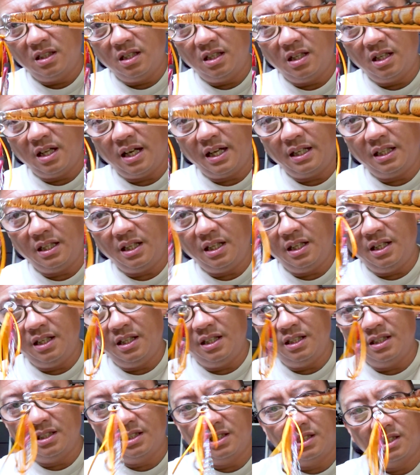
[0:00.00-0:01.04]
that
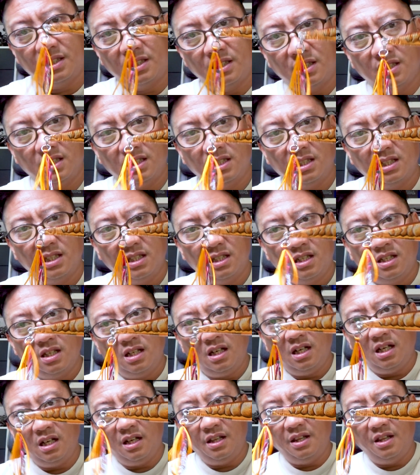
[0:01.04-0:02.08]
is
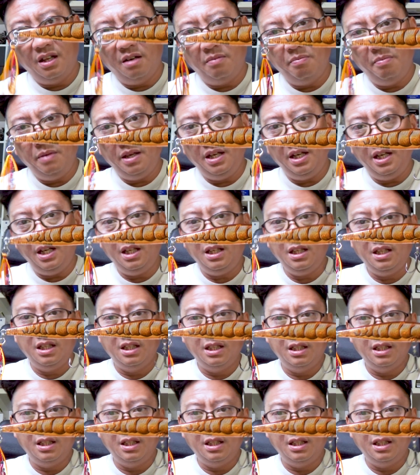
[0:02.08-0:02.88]
the mini